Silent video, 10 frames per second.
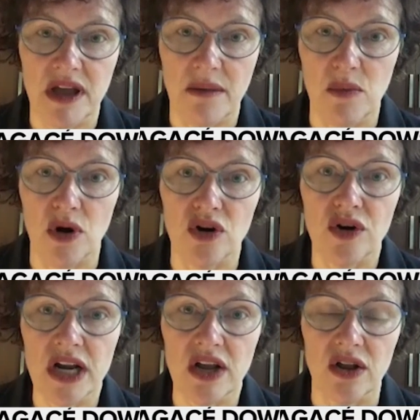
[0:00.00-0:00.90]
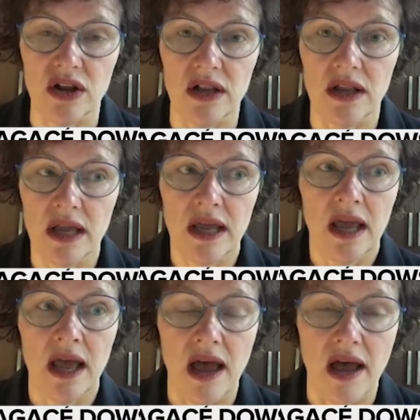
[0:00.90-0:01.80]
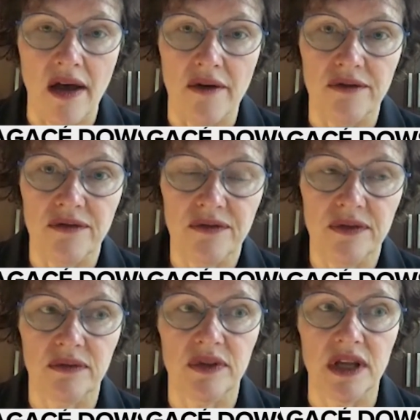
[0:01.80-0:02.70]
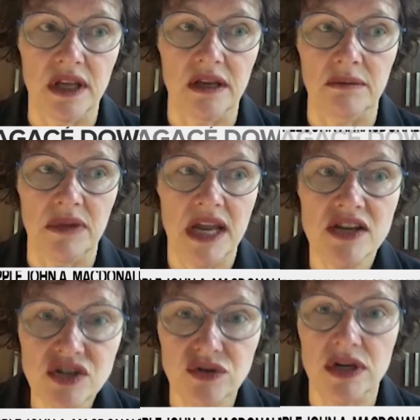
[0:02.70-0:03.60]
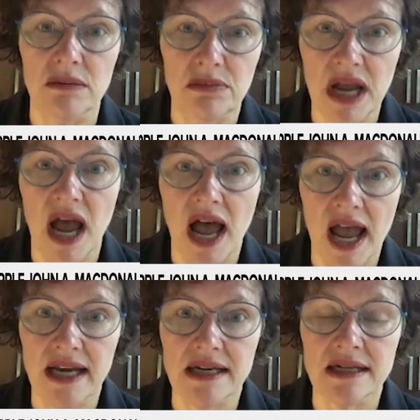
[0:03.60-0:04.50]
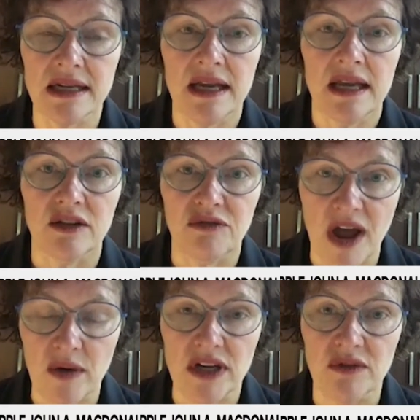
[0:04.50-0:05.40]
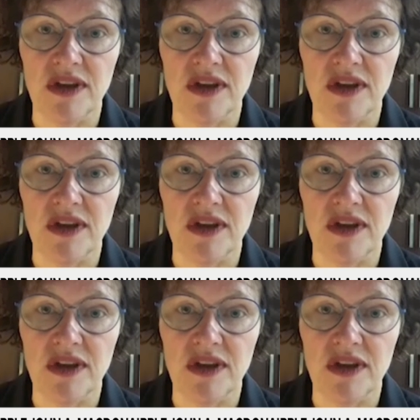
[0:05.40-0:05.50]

become more critical of the history behind the founding of